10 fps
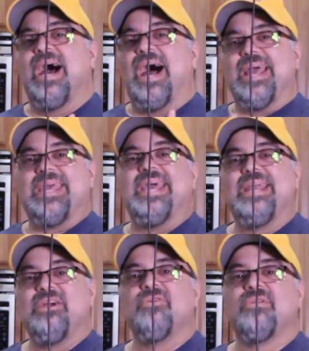I can't
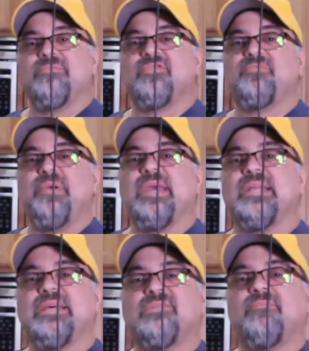hear them speak
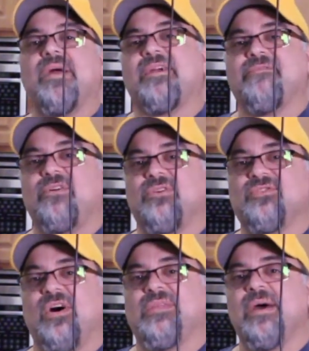unless the microphone is
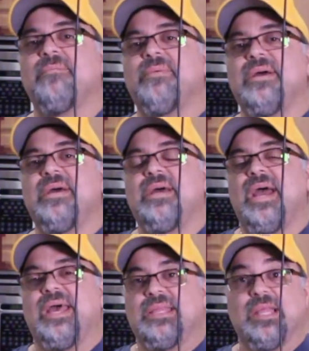on them
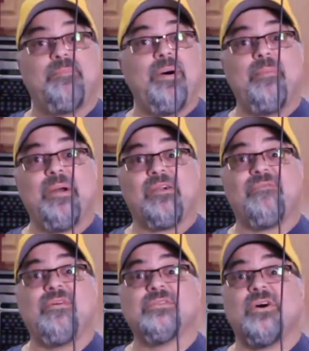and the lapel
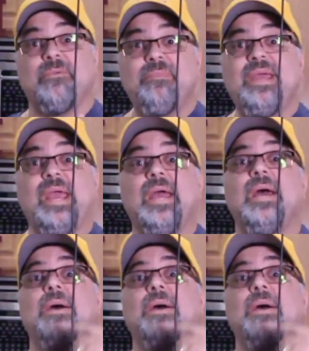microphone's on me.